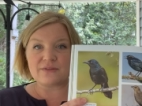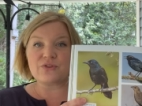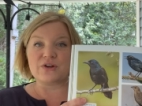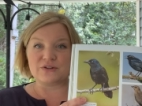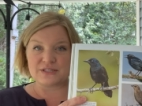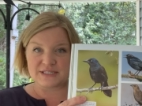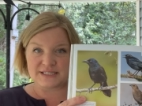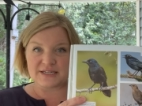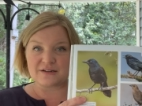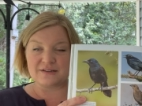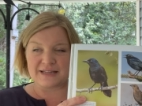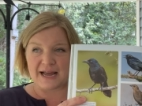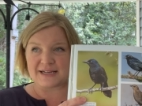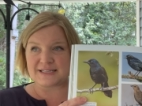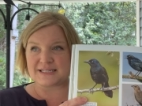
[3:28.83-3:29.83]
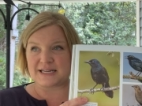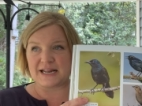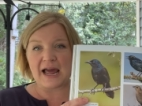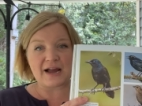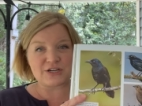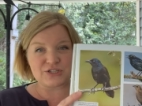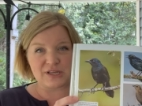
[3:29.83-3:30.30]
They're still nesting.
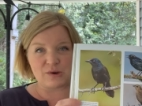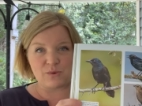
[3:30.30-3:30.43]
Actually,